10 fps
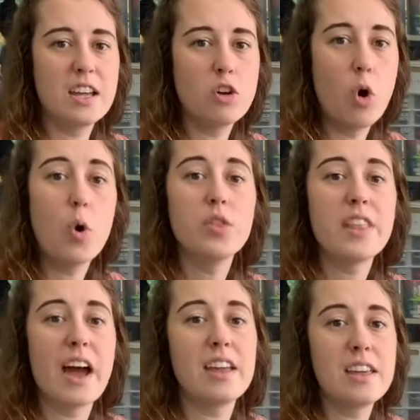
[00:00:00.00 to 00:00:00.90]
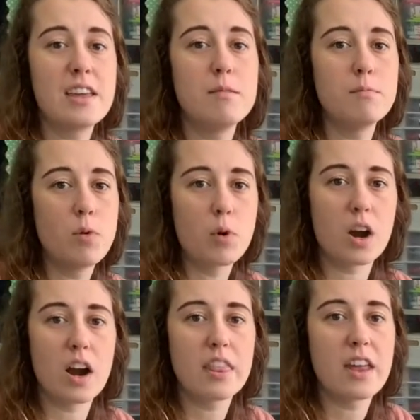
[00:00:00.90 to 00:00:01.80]
hold that heat
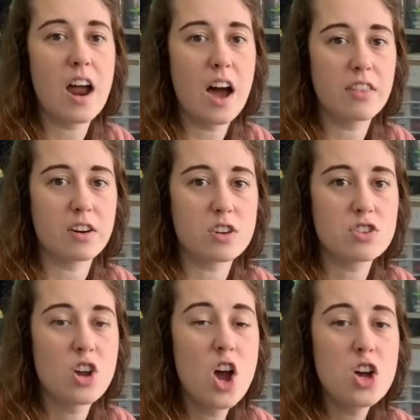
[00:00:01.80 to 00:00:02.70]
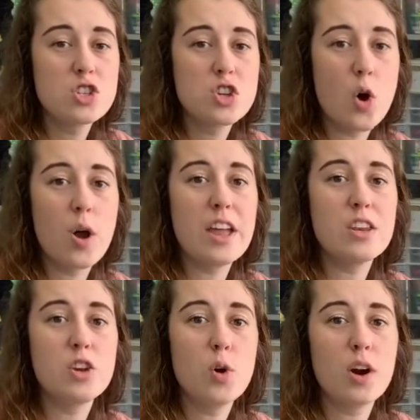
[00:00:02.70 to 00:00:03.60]
more than others. So
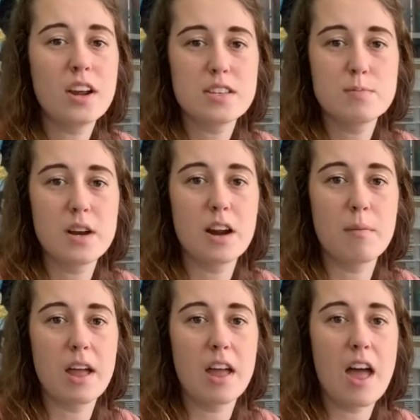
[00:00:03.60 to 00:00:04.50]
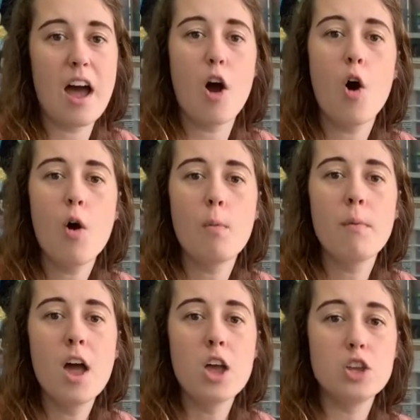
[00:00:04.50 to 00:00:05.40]
in your experiment at
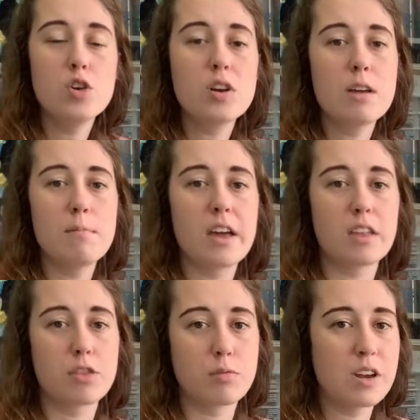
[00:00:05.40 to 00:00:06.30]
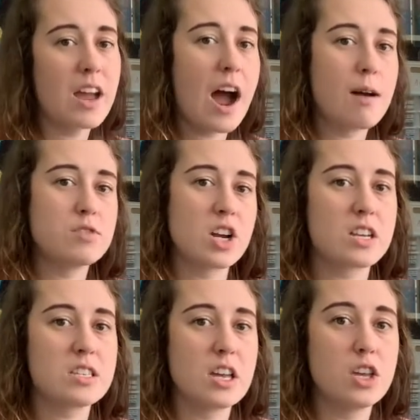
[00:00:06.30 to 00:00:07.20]
home, you can pick 3
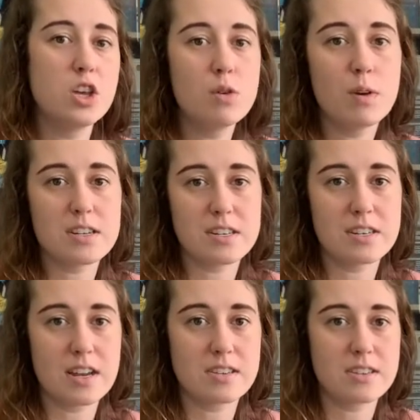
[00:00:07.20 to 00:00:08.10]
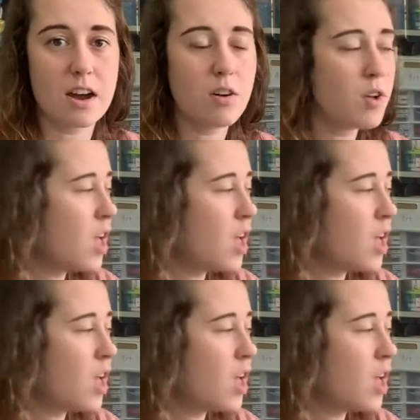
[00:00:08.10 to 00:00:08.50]
objects that you want to test out.